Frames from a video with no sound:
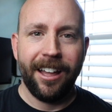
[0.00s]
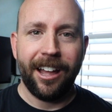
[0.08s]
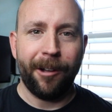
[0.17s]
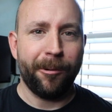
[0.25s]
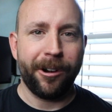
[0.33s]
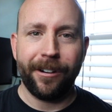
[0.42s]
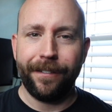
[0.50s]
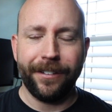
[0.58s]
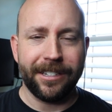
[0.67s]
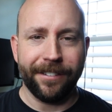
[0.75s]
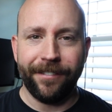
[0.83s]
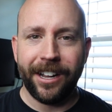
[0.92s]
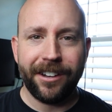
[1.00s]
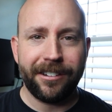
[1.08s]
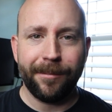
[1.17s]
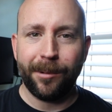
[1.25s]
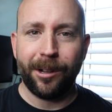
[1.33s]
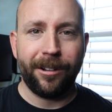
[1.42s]
I wonder if it's a
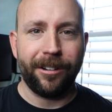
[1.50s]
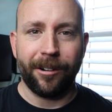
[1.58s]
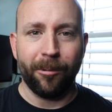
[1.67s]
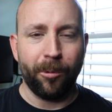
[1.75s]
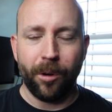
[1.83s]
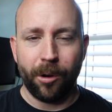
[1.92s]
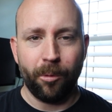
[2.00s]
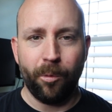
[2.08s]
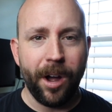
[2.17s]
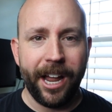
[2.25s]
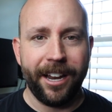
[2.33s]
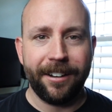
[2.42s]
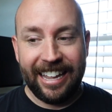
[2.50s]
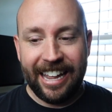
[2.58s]
vegetable or what.